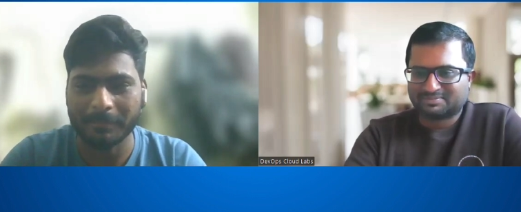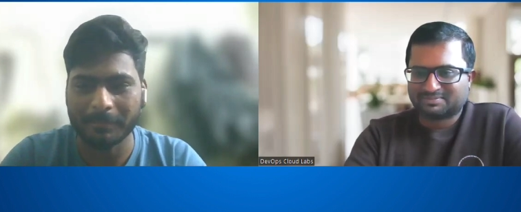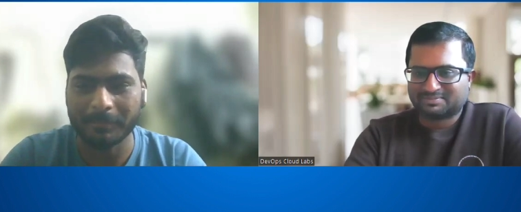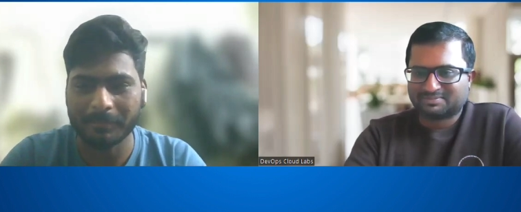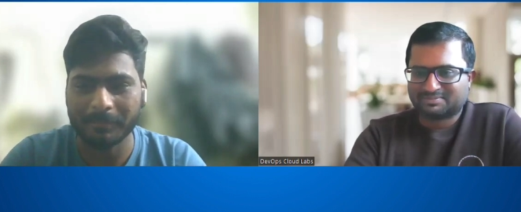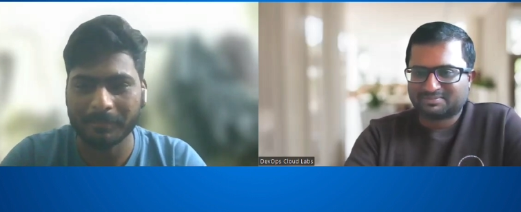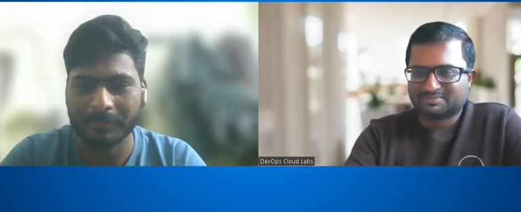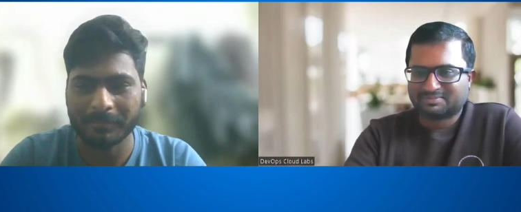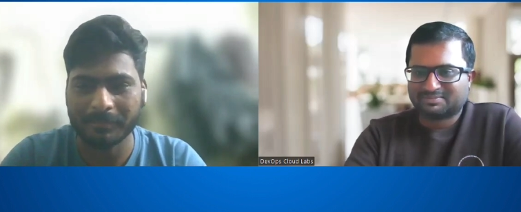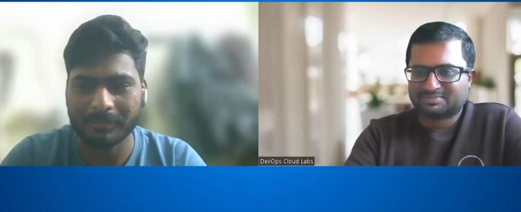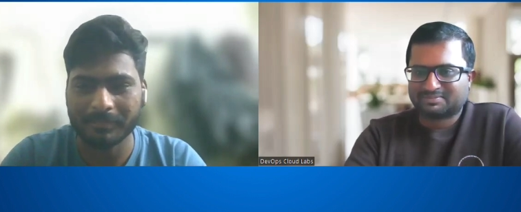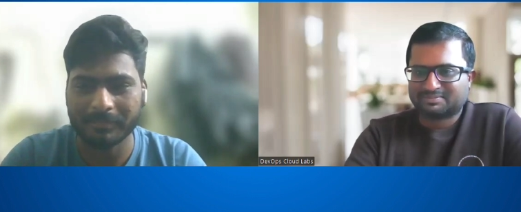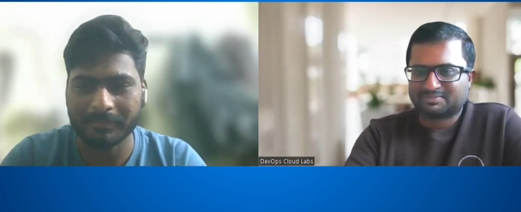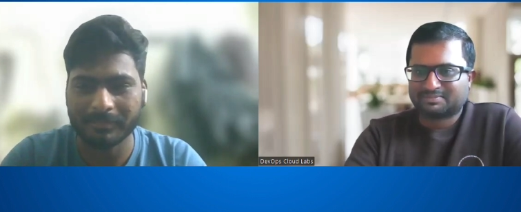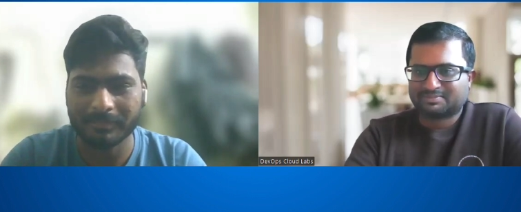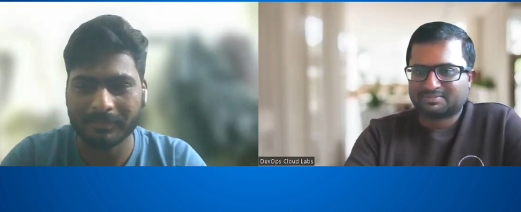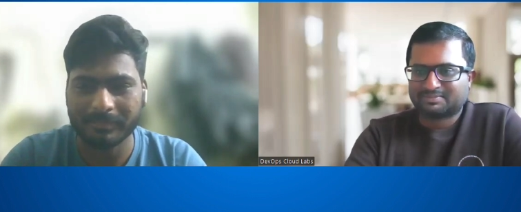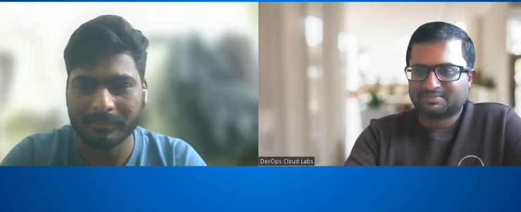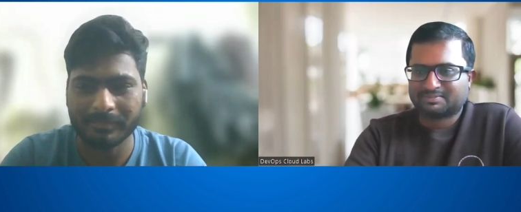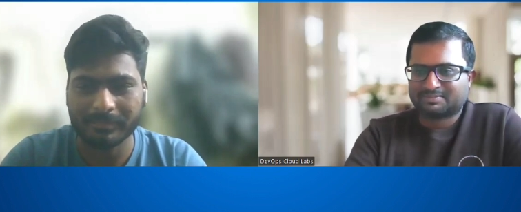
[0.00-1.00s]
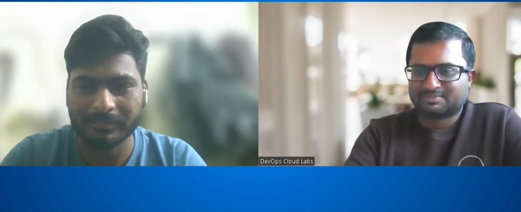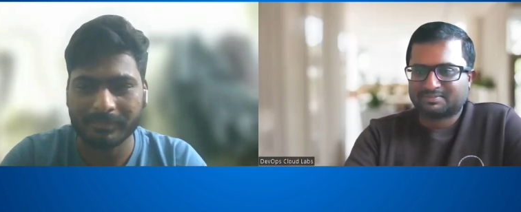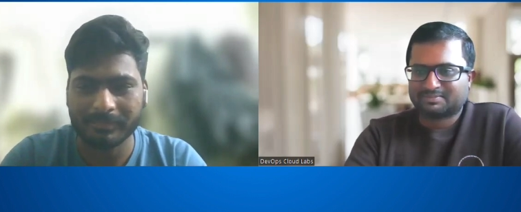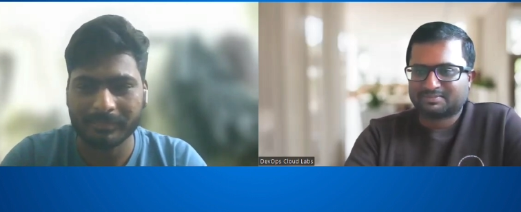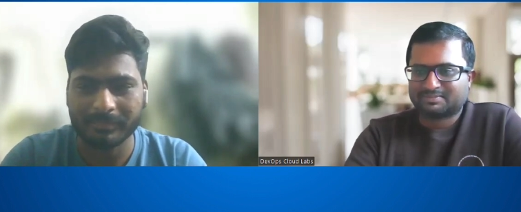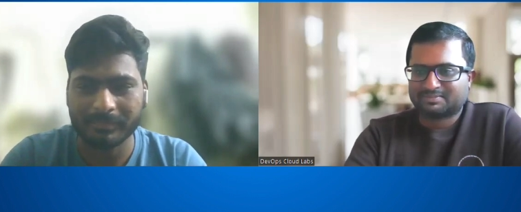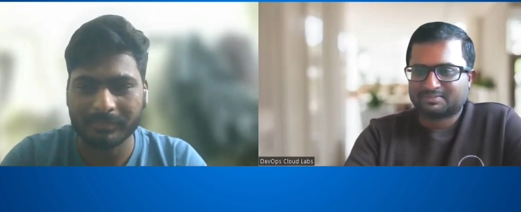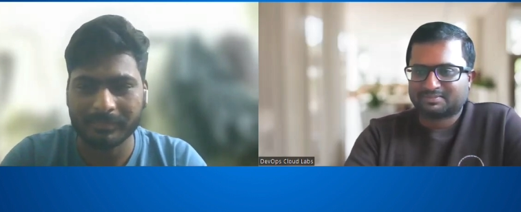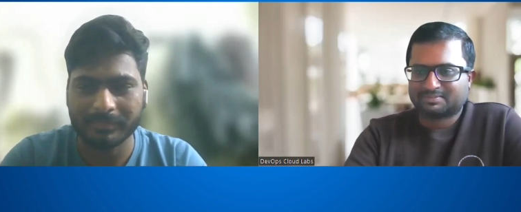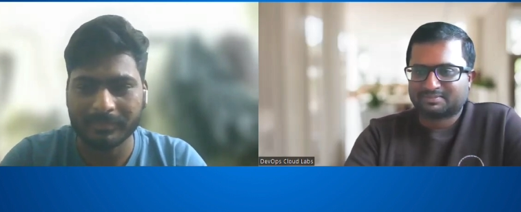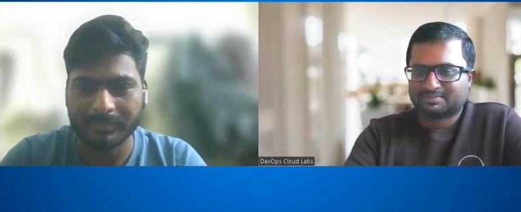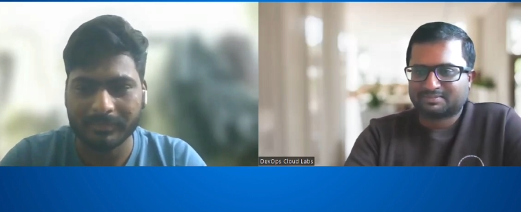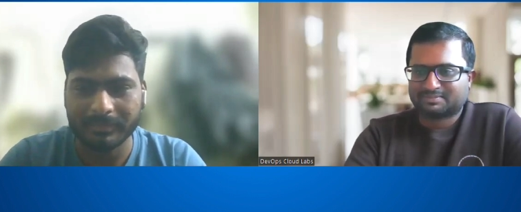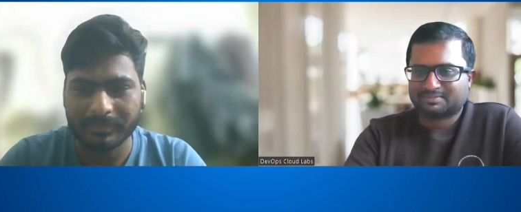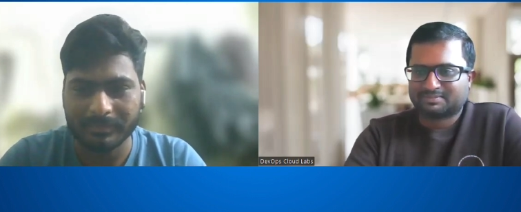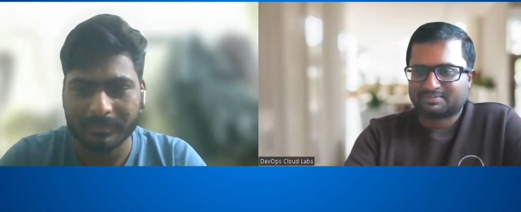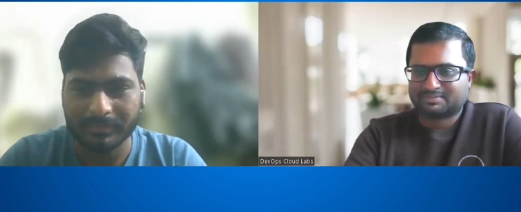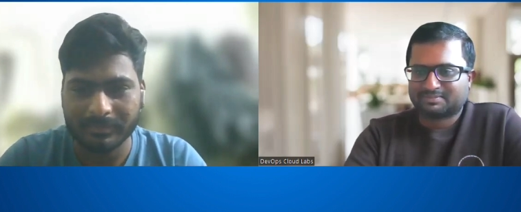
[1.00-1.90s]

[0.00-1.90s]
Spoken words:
(no one is talking)